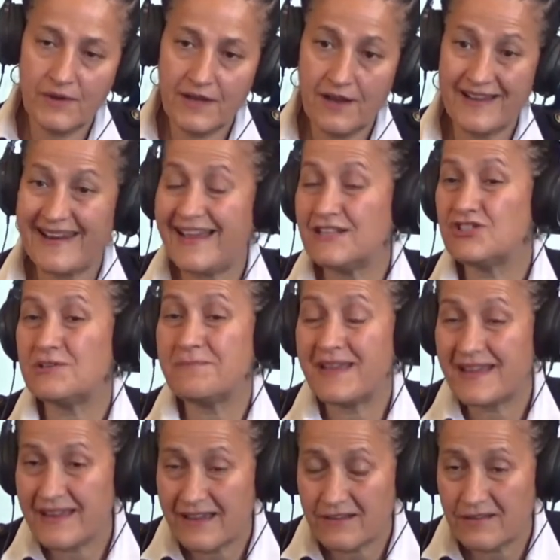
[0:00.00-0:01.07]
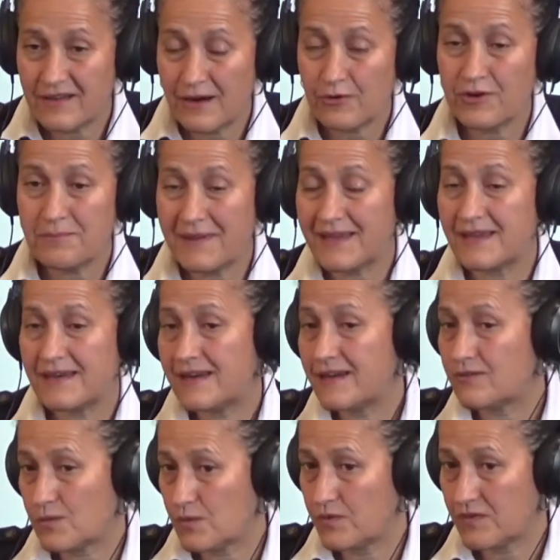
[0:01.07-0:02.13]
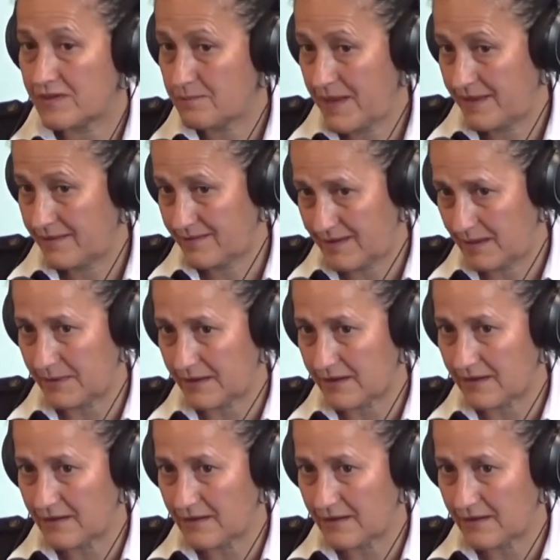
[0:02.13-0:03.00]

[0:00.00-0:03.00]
on? How are you making out during this pandemic?